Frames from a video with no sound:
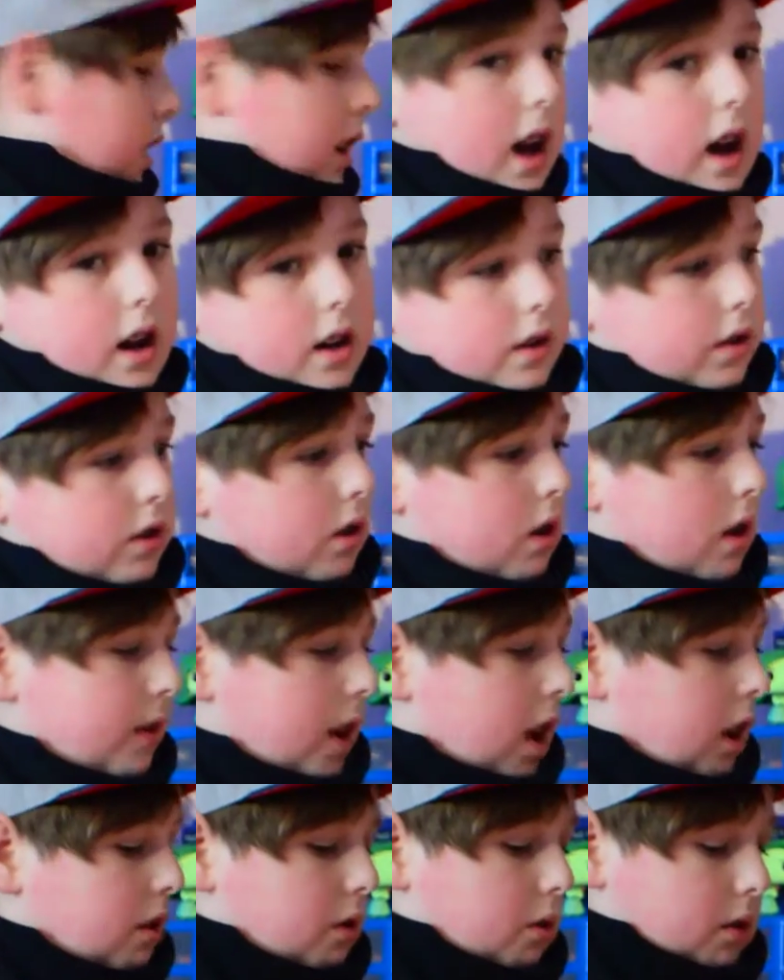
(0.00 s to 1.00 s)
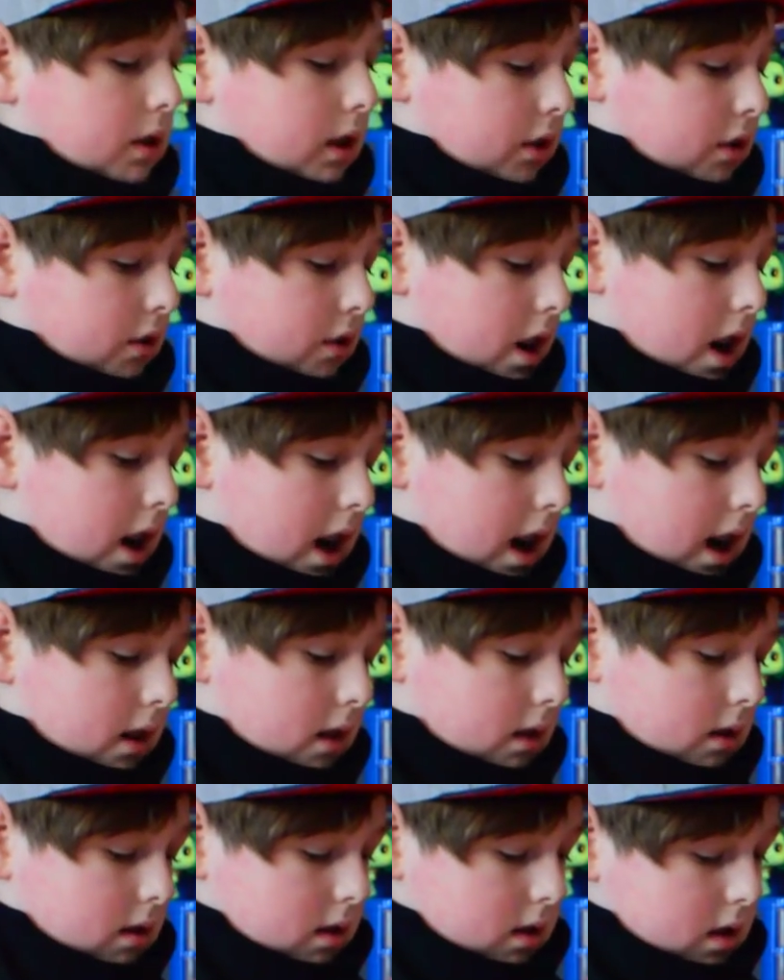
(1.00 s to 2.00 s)
end, so I'm not doing this right now.
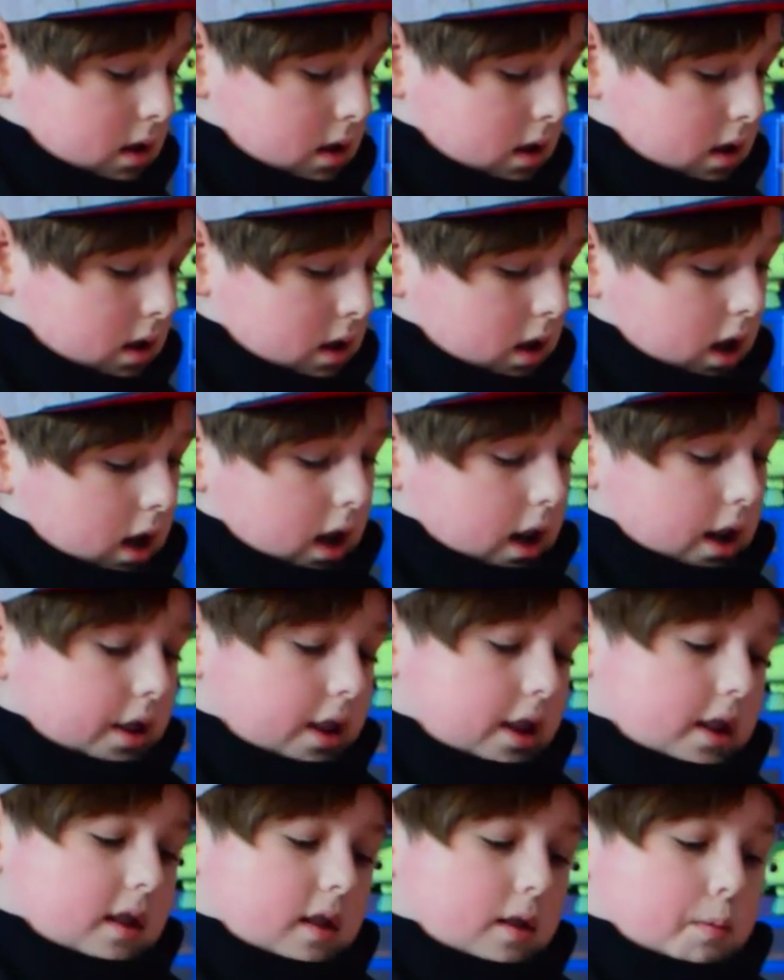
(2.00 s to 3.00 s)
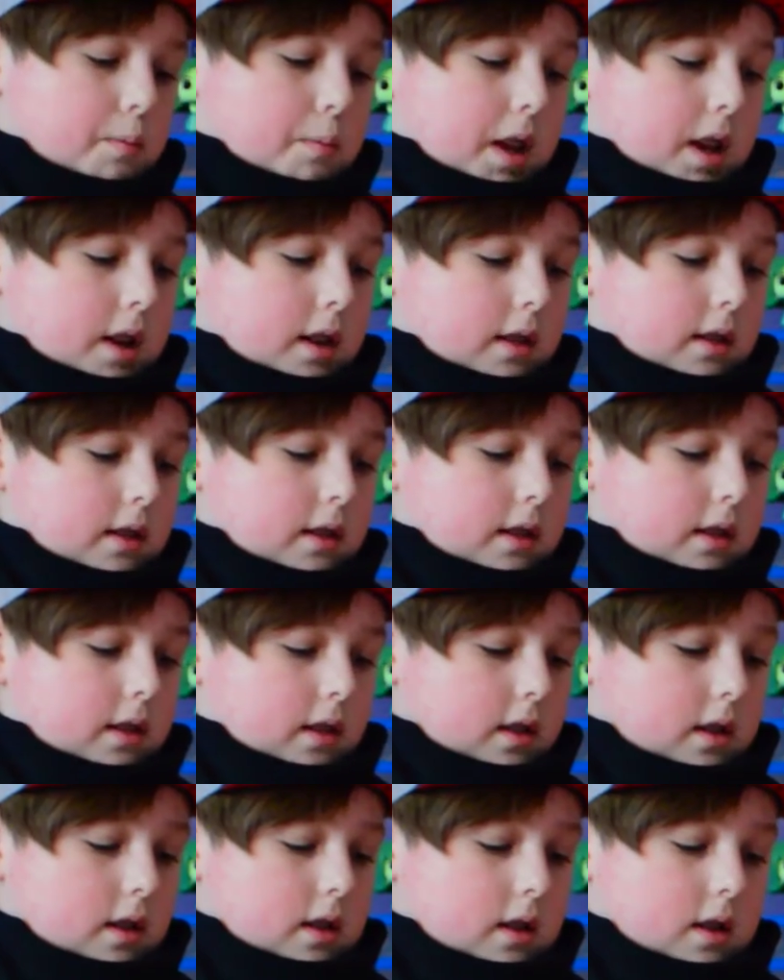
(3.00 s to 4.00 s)
Uh, this spins.
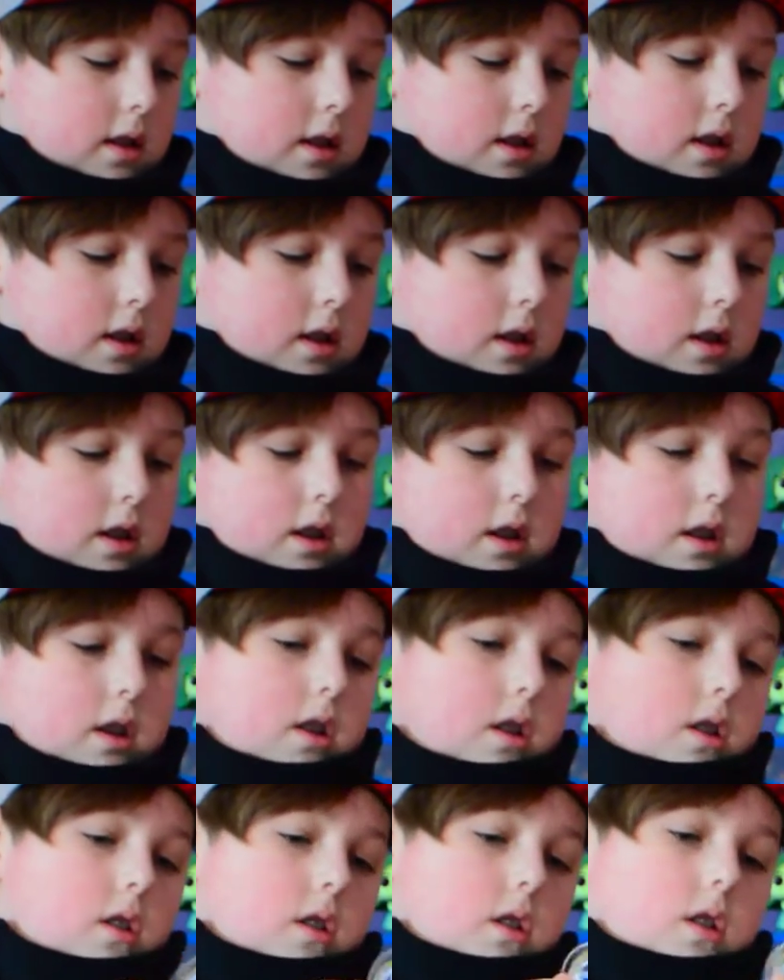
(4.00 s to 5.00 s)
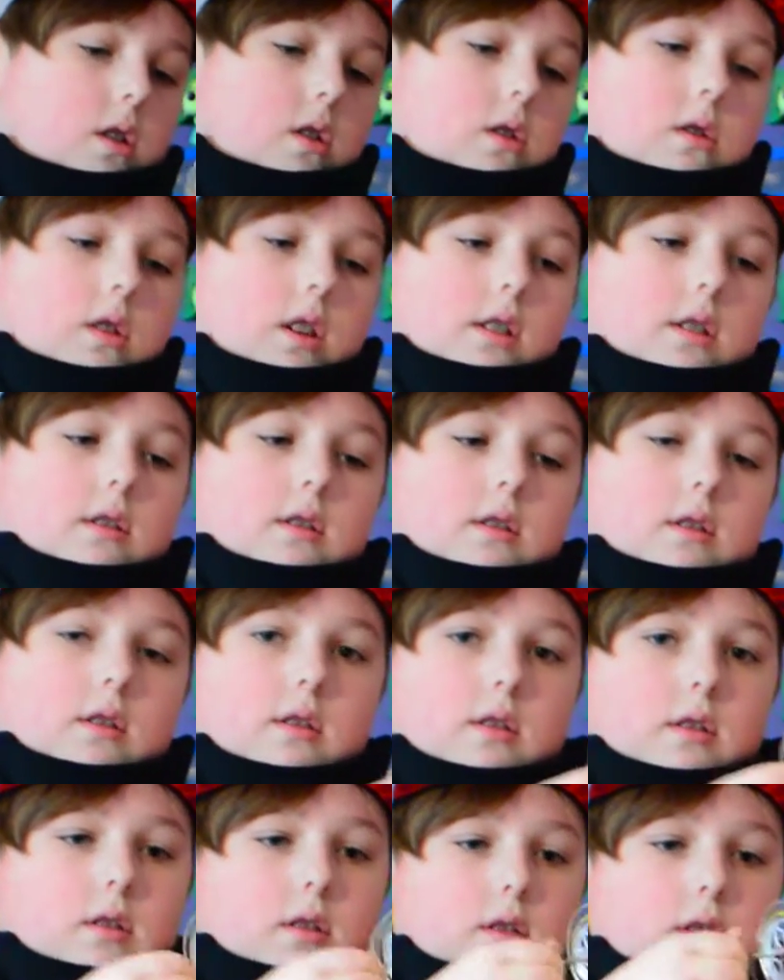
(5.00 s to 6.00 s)
Oh, that's,
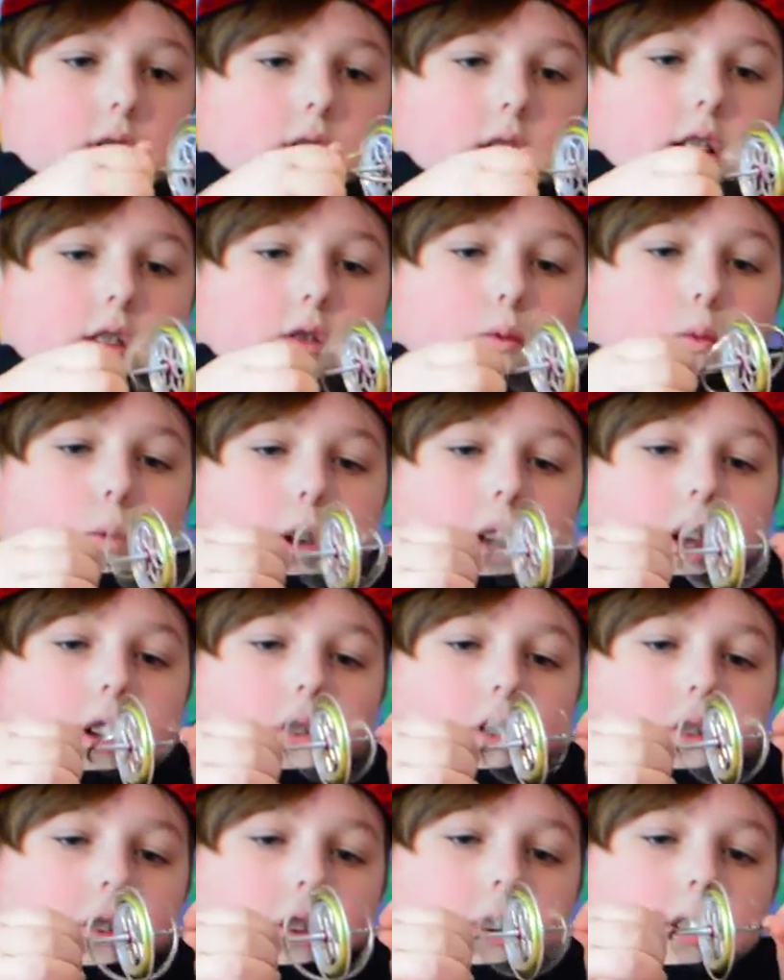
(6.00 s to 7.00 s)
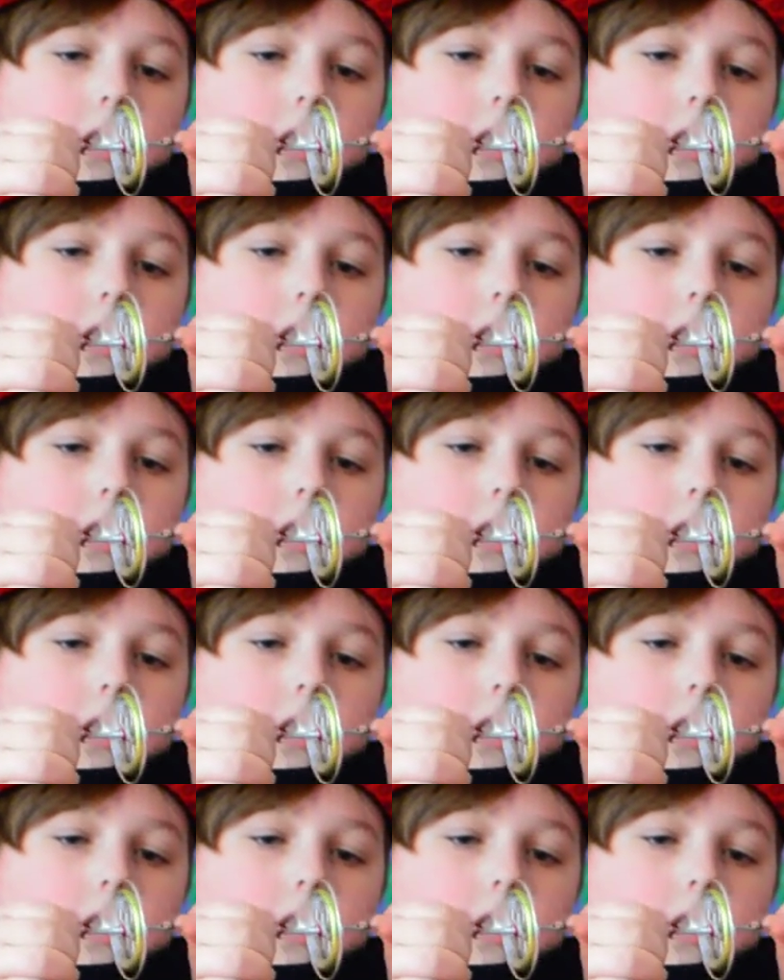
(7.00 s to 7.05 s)
that's weird.